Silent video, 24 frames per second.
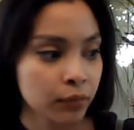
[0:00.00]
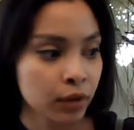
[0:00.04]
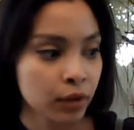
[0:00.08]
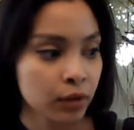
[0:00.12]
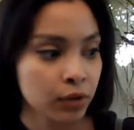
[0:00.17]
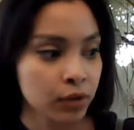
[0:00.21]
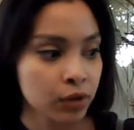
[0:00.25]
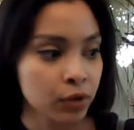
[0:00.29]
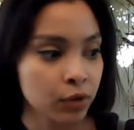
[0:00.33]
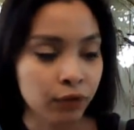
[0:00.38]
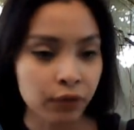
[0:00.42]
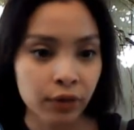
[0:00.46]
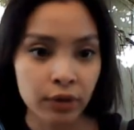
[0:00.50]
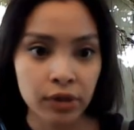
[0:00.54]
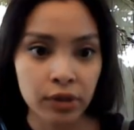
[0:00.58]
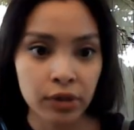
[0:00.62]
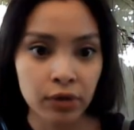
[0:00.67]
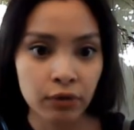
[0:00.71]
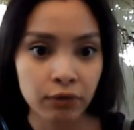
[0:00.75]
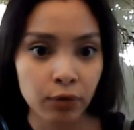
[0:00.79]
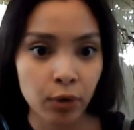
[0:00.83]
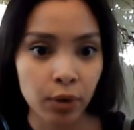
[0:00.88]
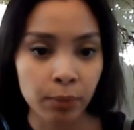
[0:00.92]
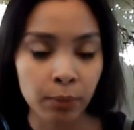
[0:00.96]
So first
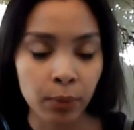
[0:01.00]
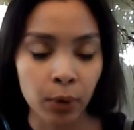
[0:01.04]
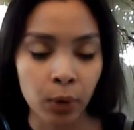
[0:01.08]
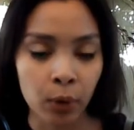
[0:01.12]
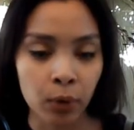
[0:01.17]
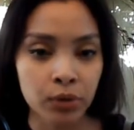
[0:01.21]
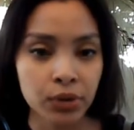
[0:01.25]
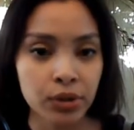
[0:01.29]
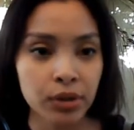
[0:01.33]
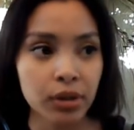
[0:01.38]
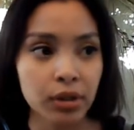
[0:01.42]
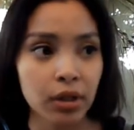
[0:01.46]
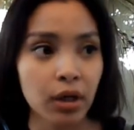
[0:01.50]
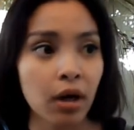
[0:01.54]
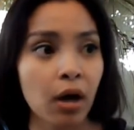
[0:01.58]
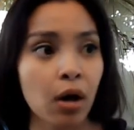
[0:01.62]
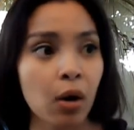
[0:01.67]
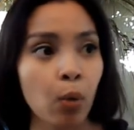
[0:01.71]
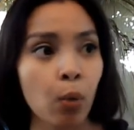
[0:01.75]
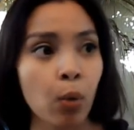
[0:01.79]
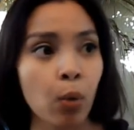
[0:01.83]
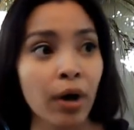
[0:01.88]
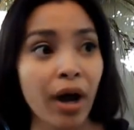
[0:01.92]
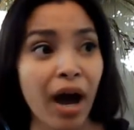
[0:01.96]
and foremost,
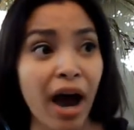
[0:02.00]
what